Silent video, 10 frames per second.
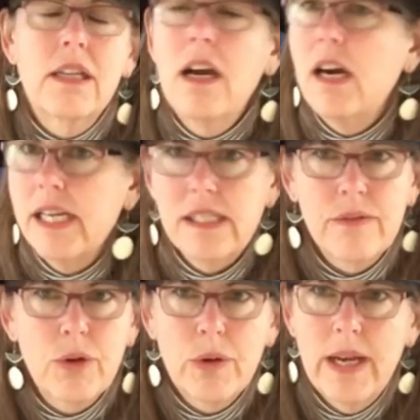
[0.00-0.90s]
kinds
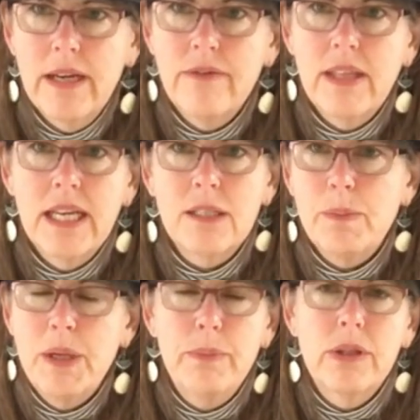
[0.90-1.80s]
of creative things
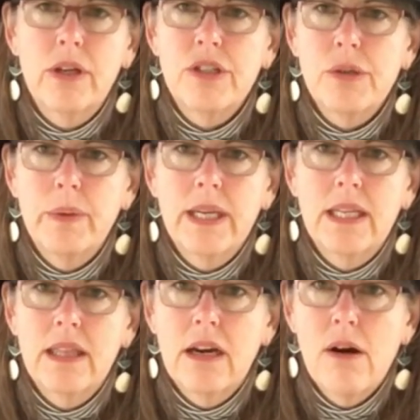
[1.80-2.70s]
people are doing
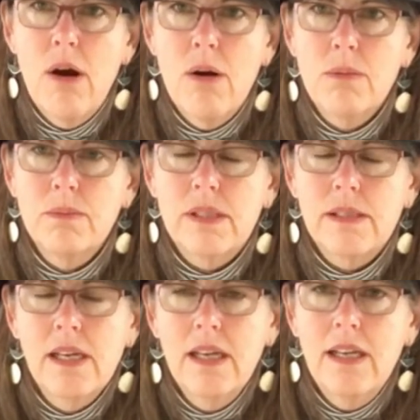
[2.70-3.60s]
in their
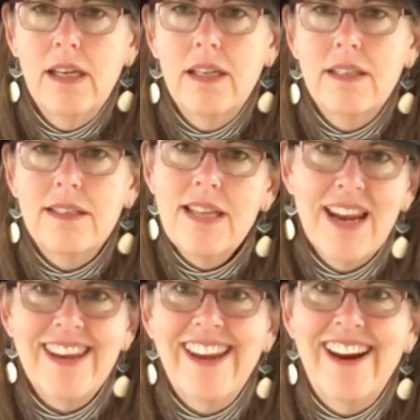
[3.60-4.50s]
homes.
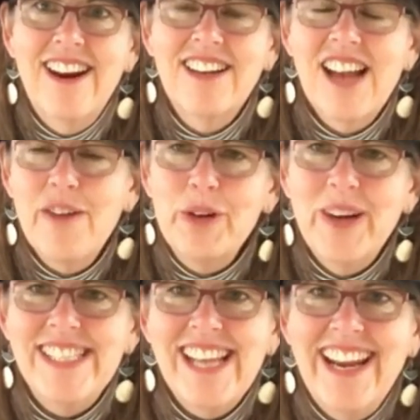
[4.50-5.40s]
Take care. Have a
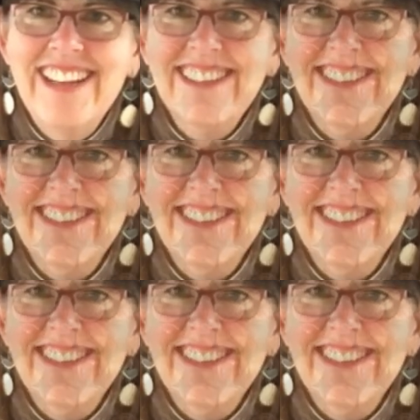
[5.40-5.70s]
great day.